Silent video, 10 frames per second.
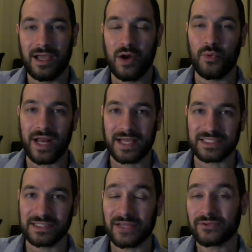And what adds
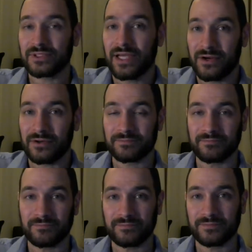another layer
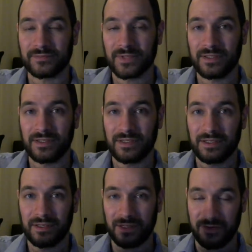
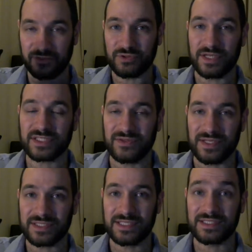of trust to
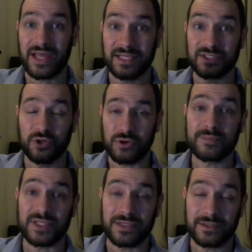this is that it's
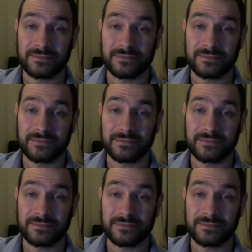encrypted.